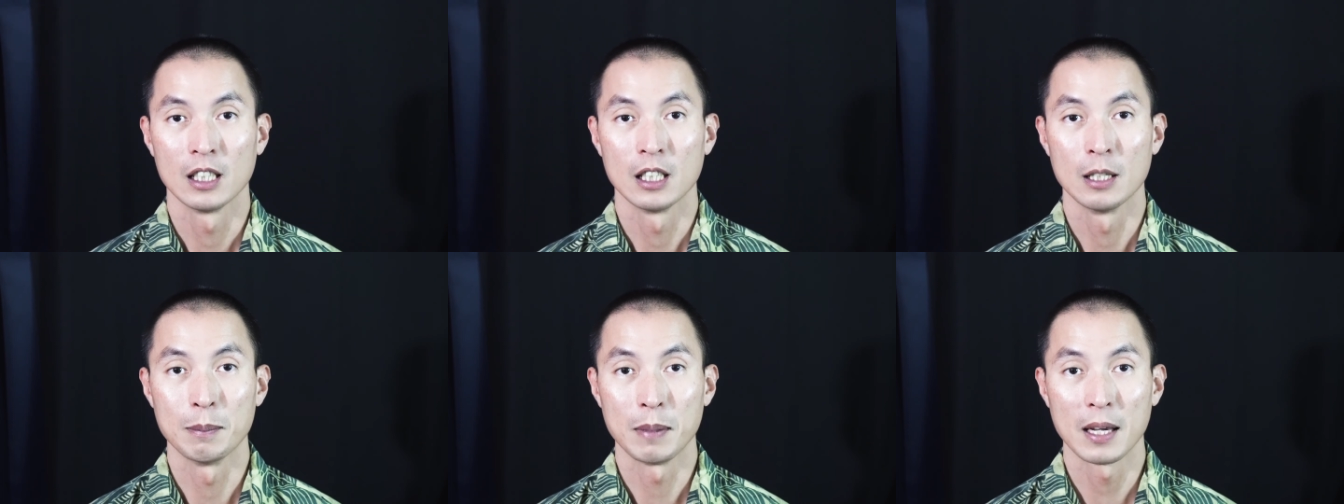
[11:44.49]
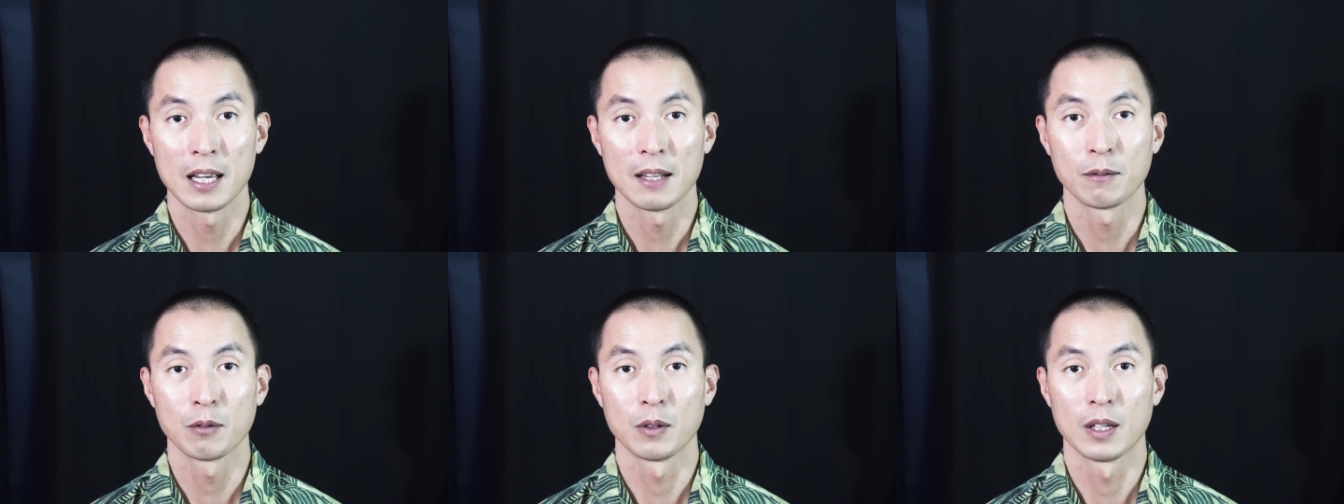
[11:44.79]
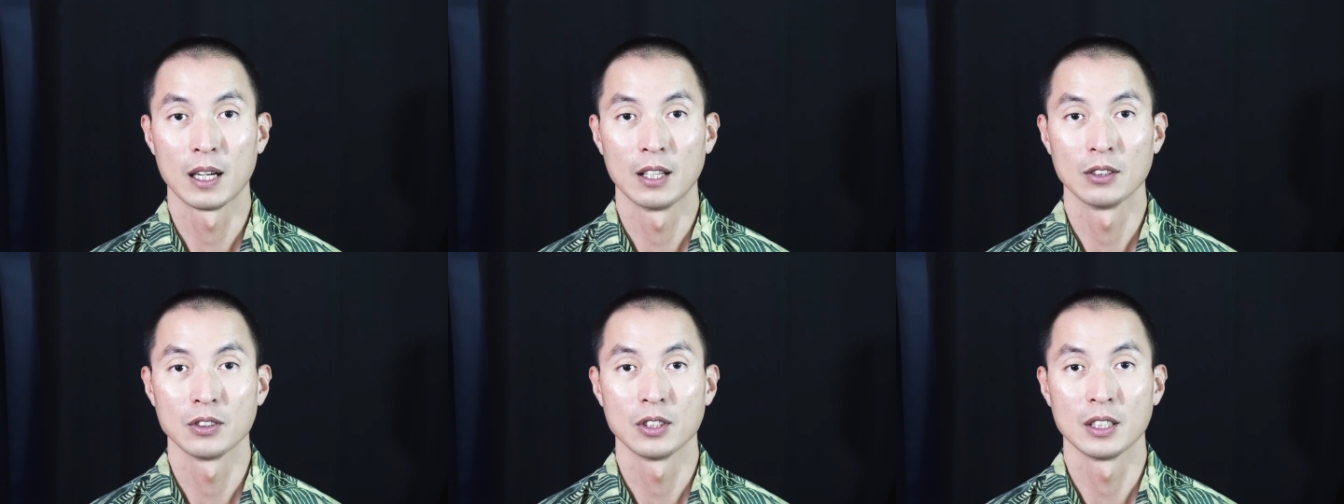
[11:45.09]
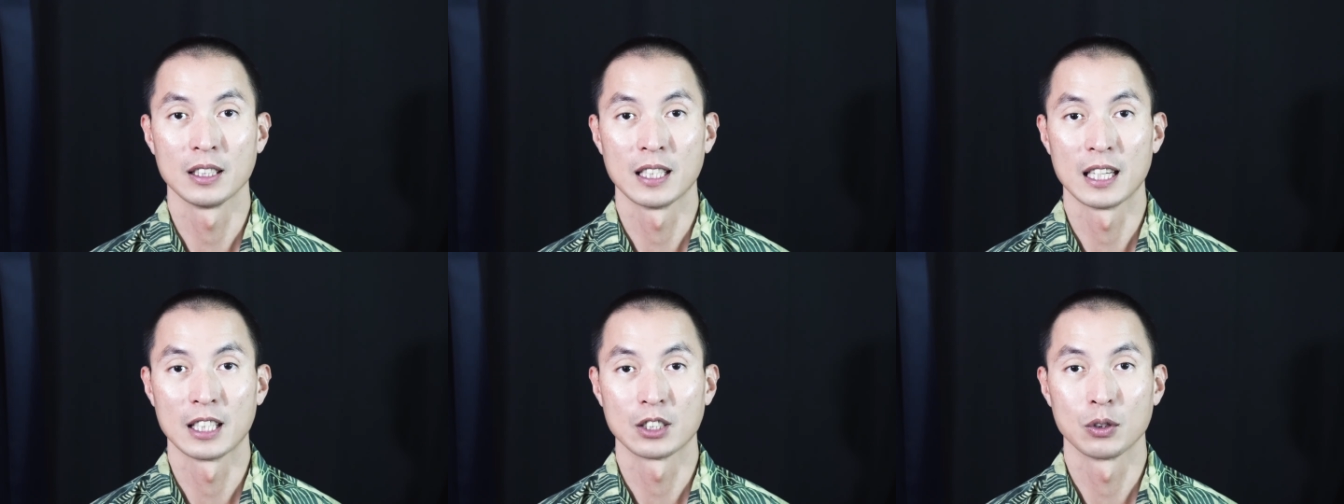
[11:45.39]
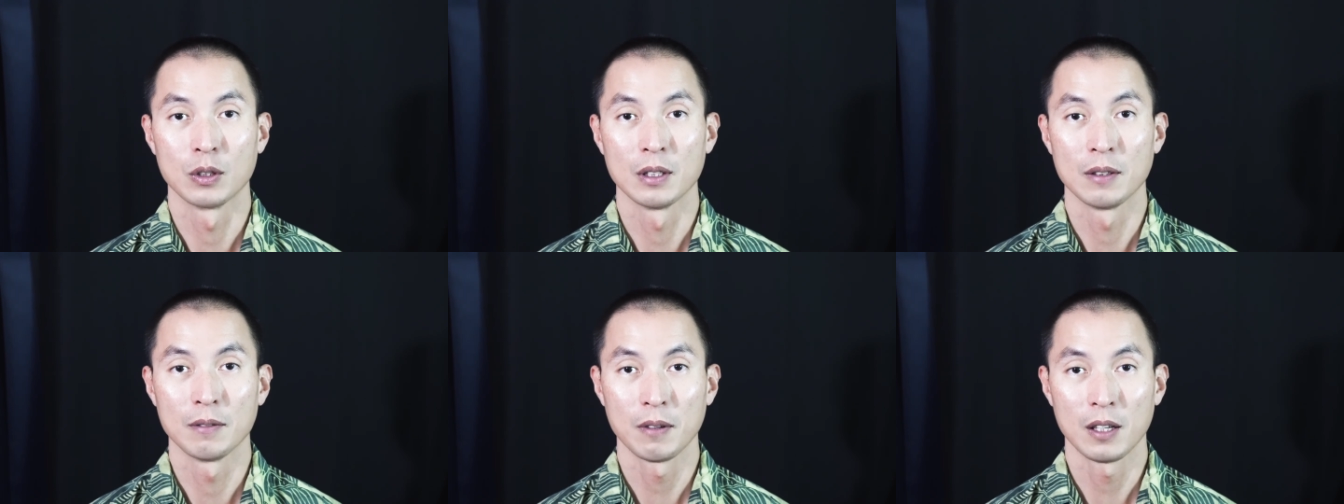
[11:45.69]
demand for housing
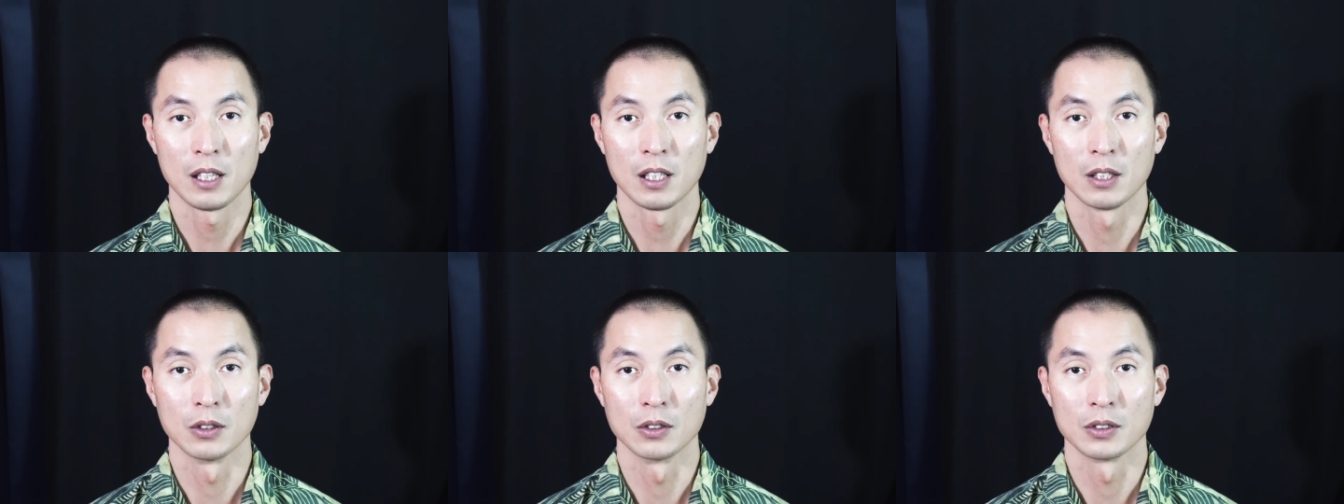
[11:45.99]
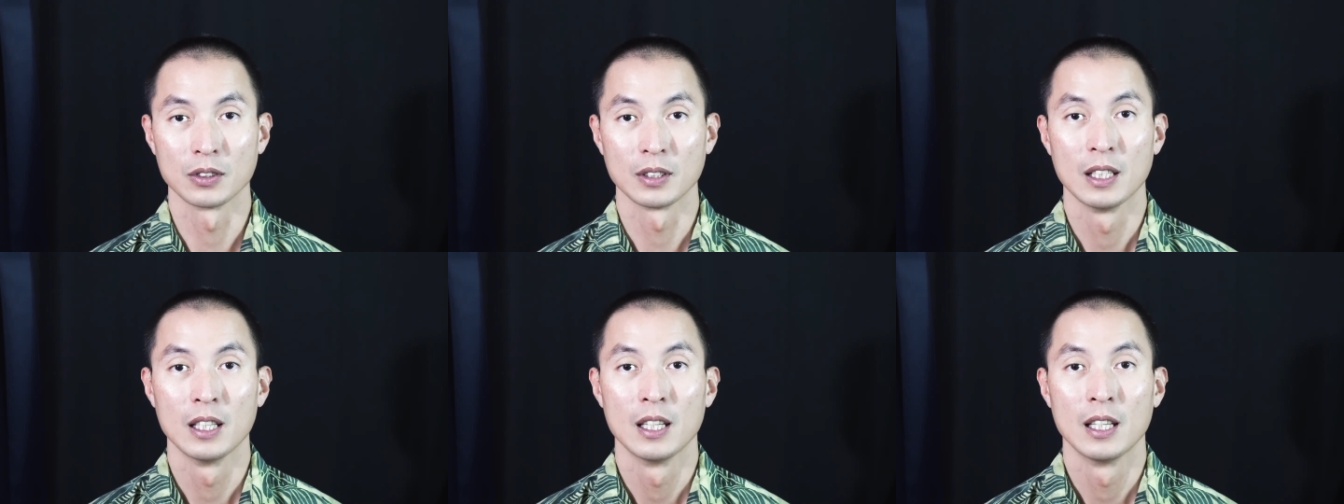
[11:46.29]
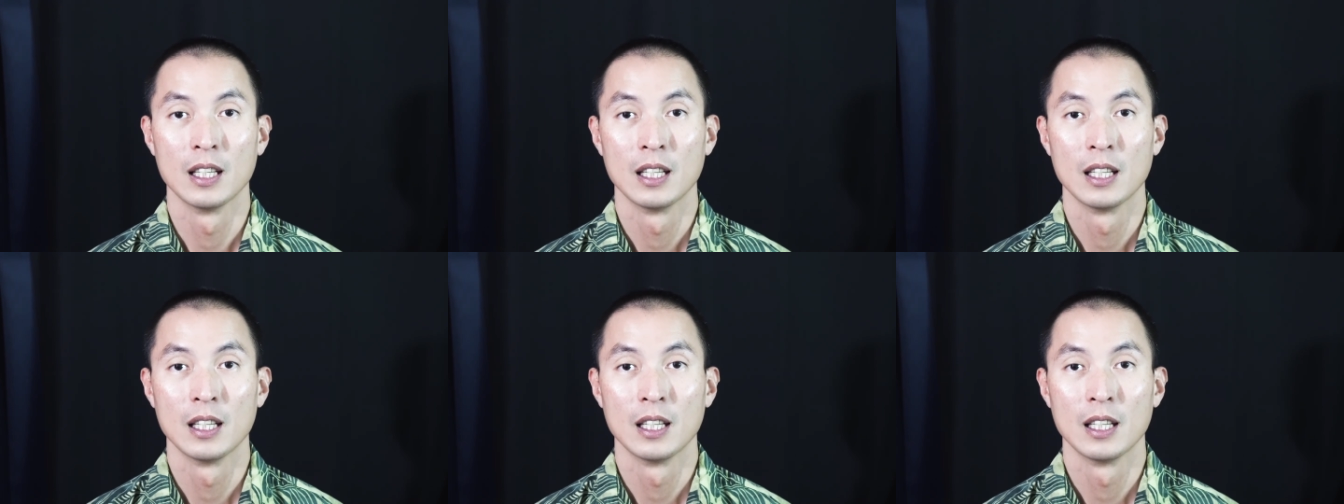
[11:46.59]
naturally follows.